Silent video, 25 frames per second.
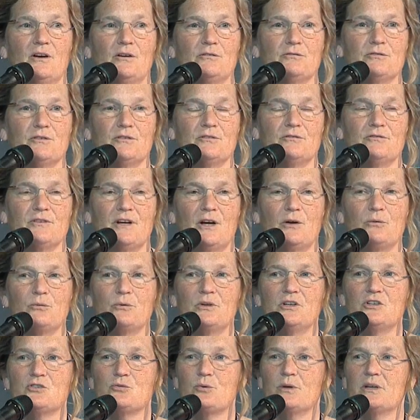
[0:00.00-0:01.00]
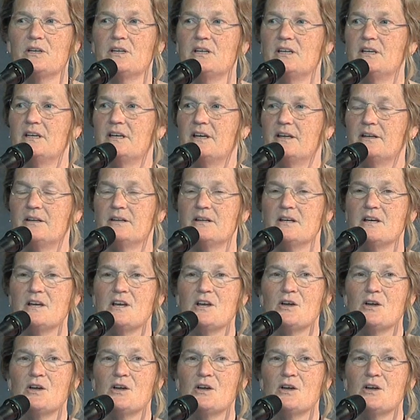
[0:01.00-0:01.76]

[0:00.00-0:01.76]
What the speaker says: off of Outreach Wiki, and